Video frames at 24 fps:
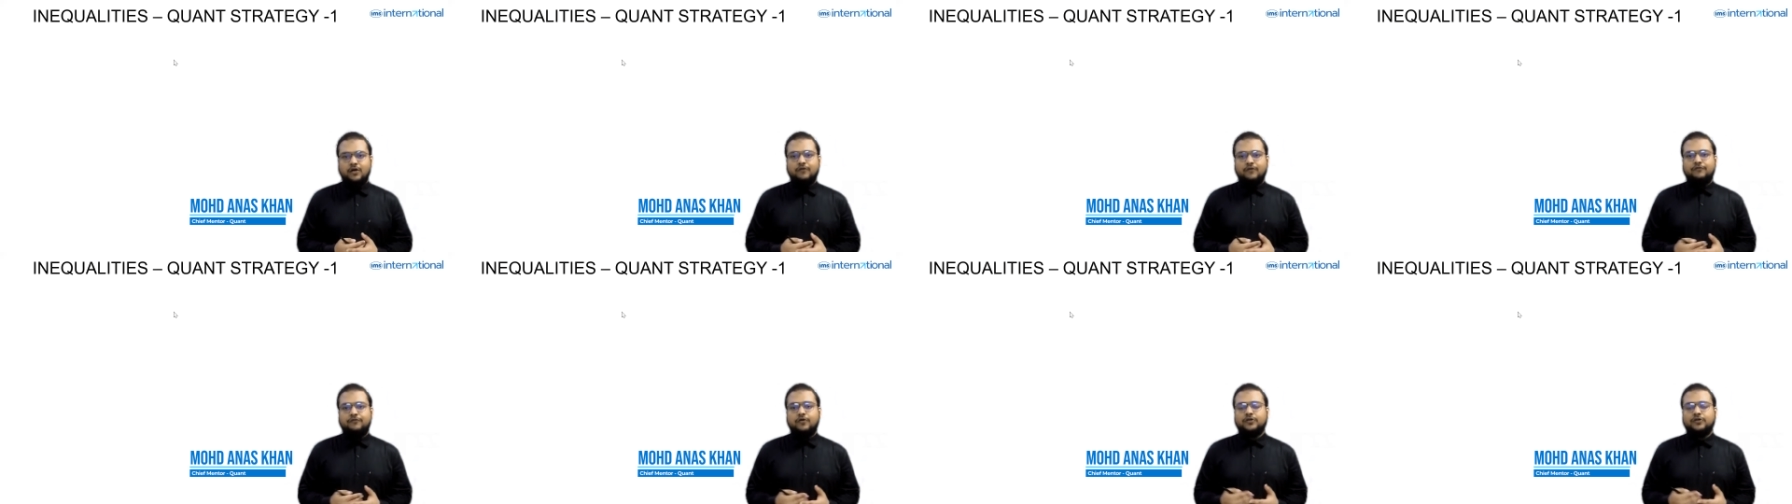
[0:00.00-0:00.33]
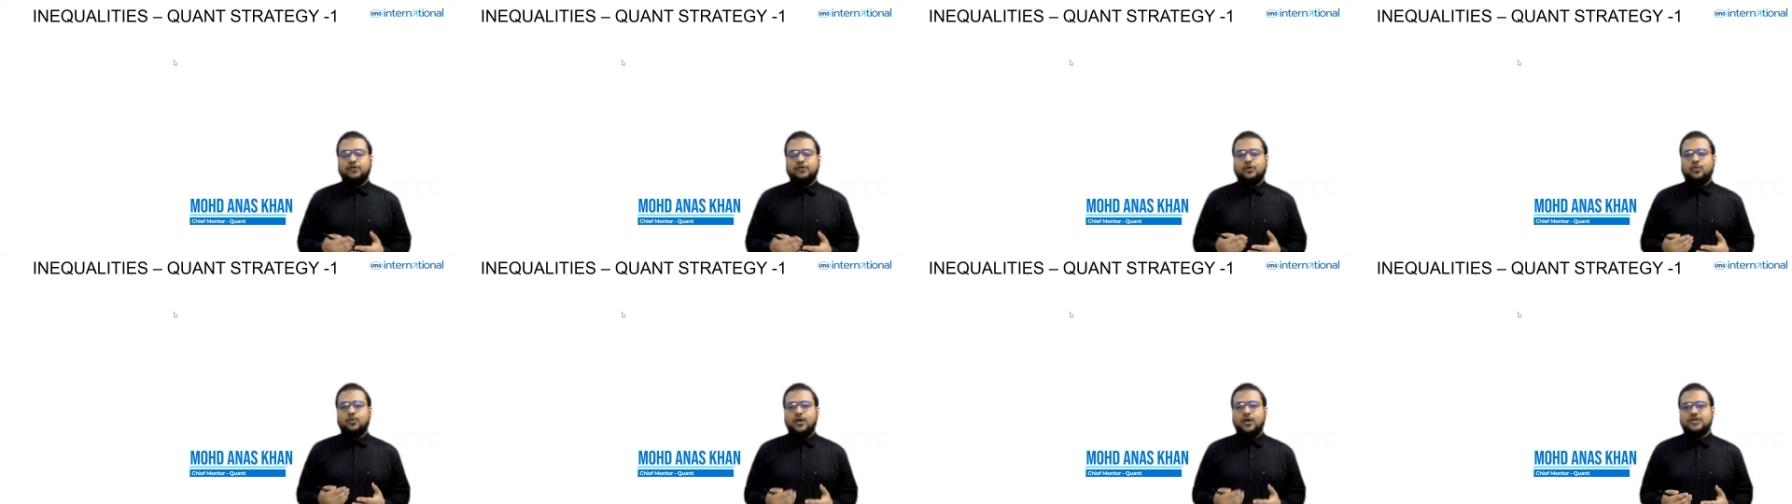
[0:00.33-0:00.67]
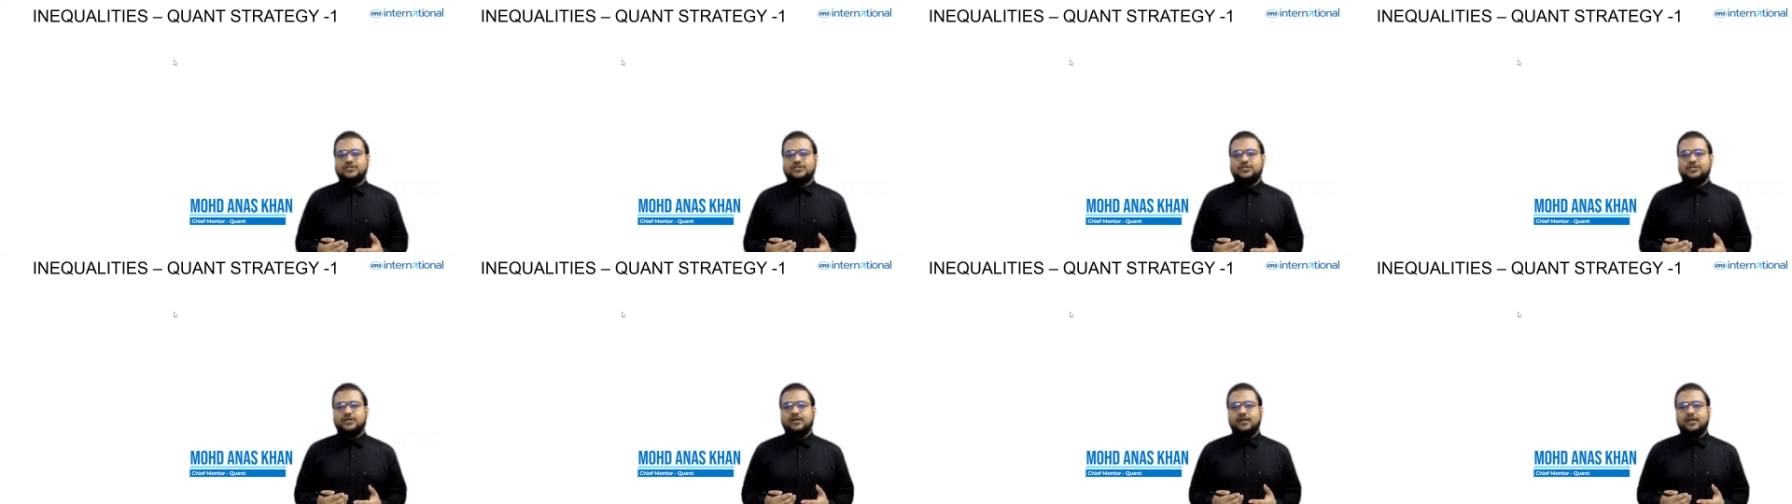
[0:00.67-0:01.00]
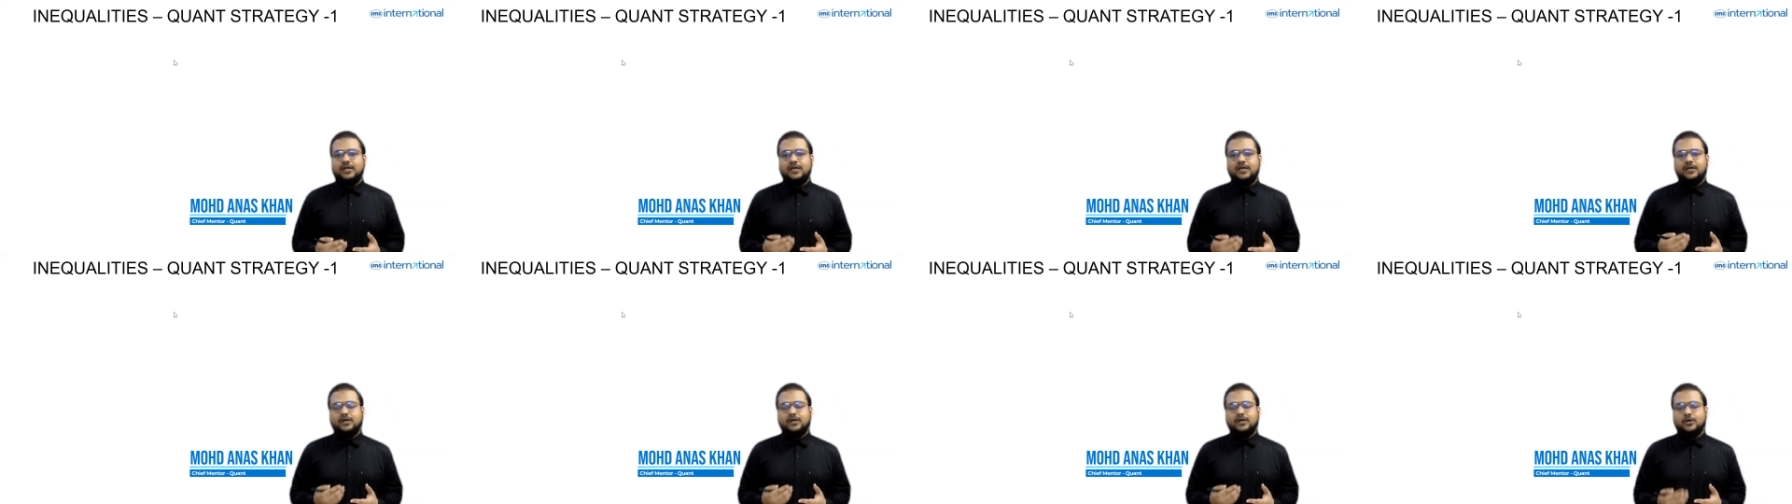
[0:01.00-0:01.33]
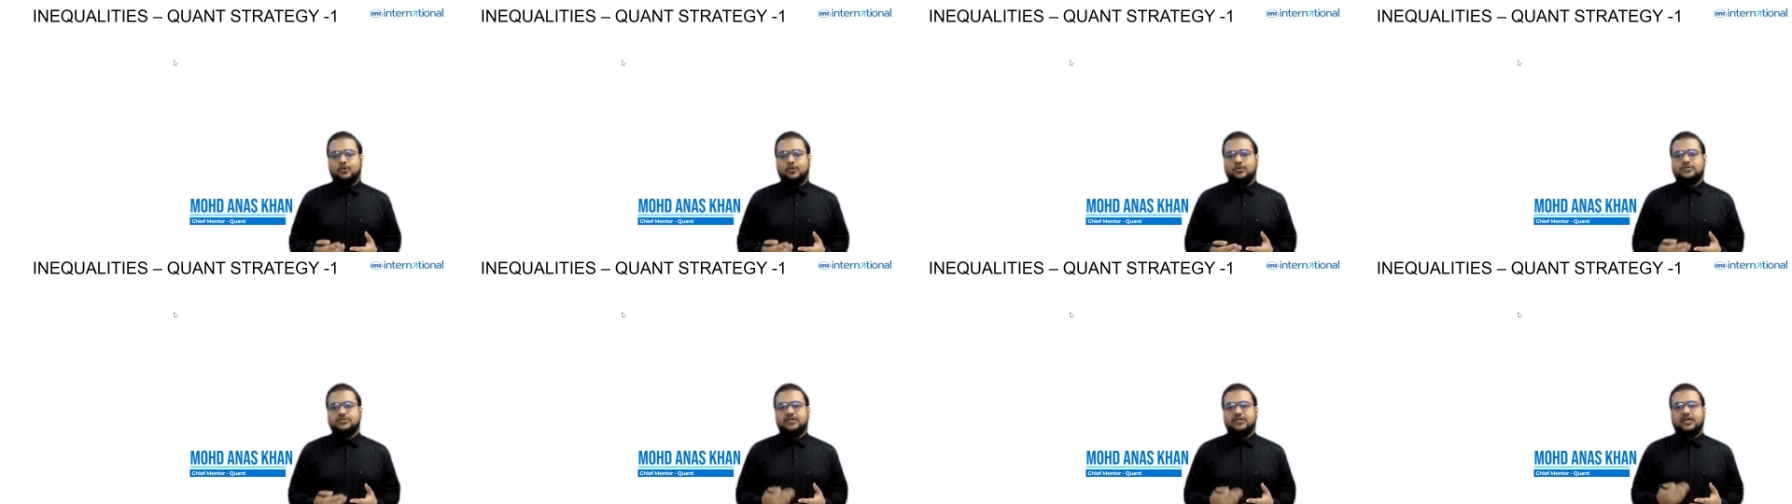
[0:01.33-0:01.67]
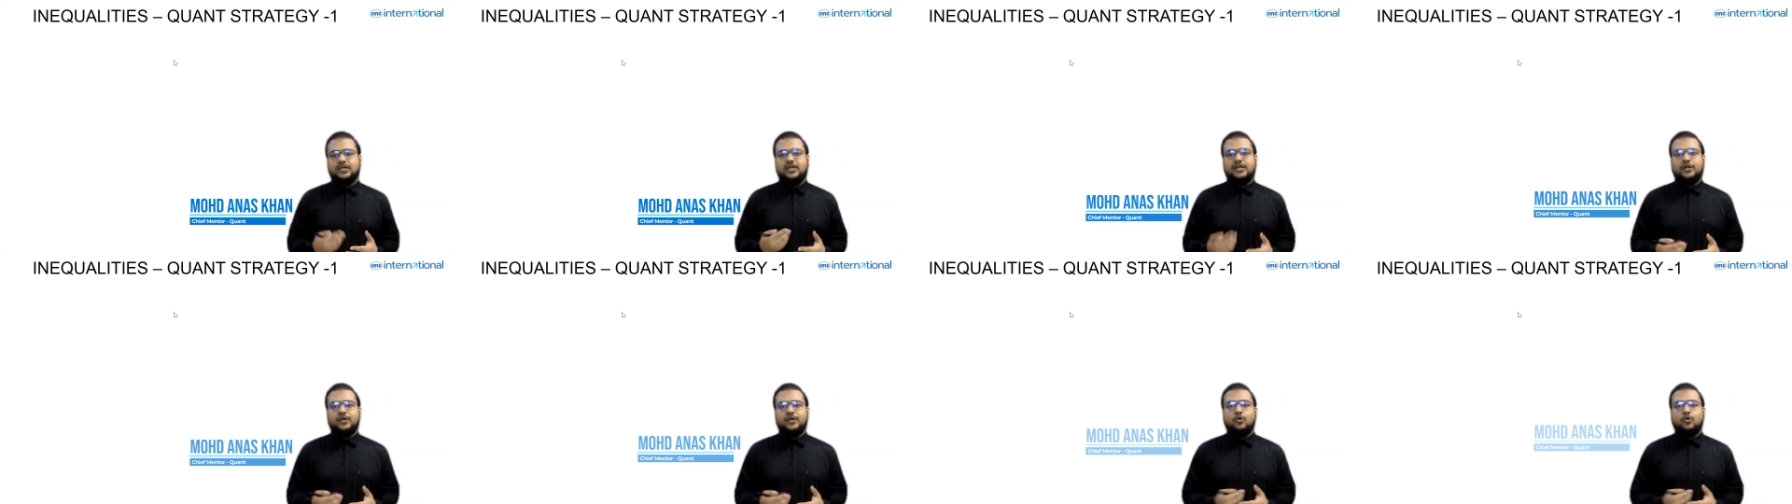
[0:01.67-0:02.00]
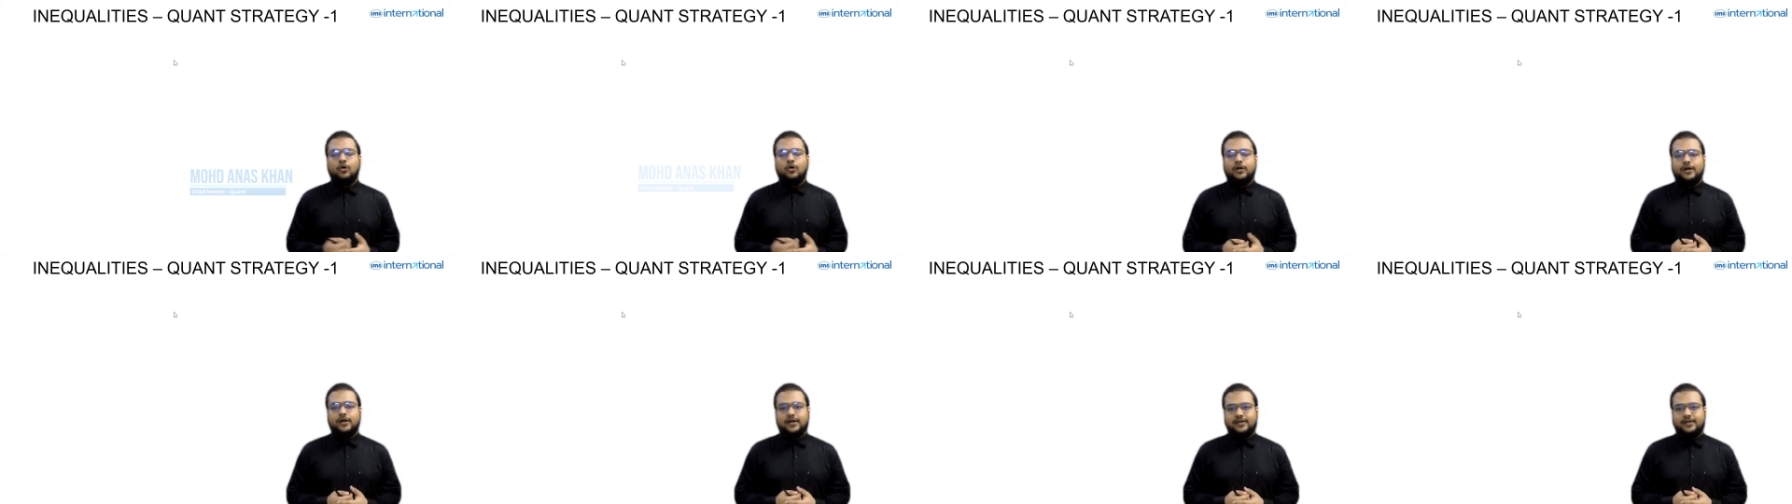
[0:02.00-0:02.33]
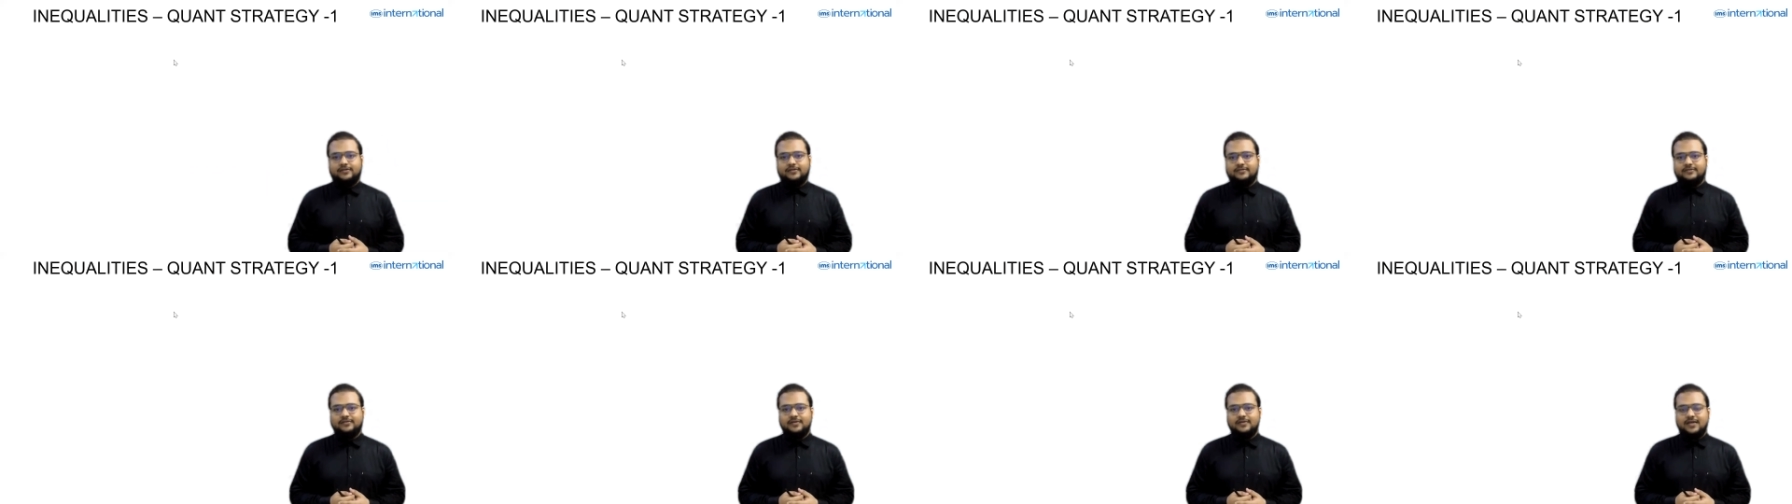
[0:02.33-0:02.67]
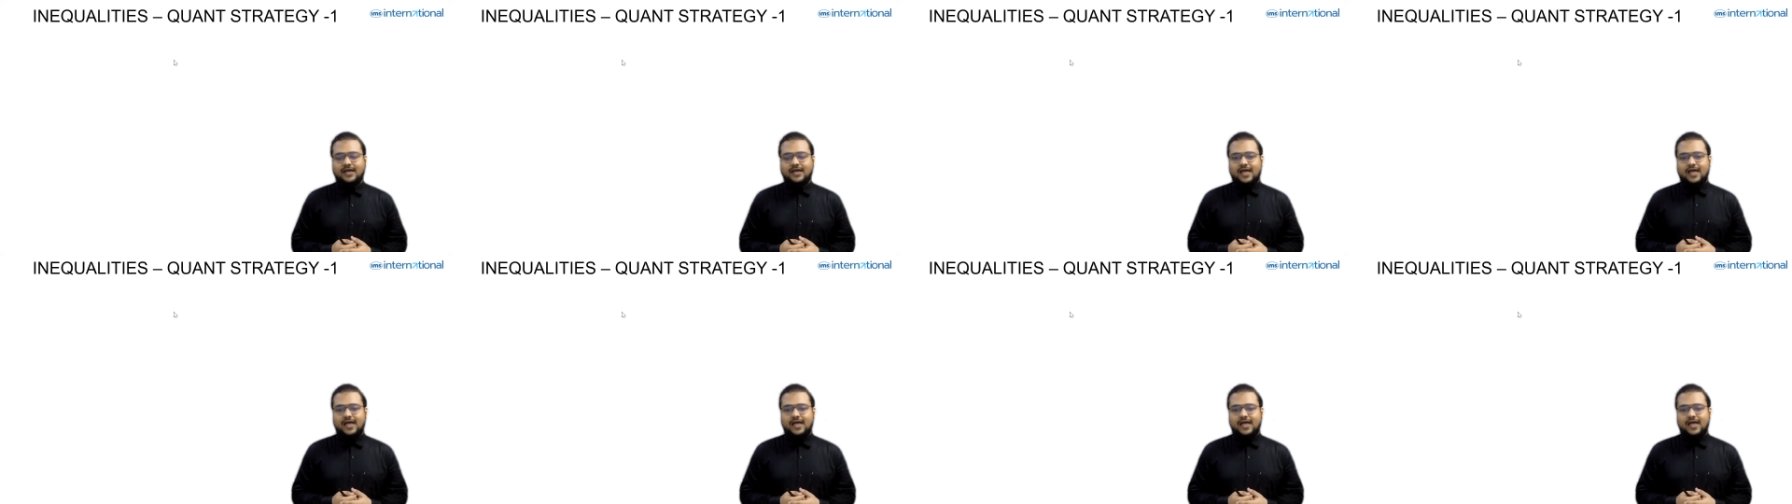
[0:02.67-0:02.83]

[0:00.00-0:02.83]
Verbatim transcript: for the question includes inequalities.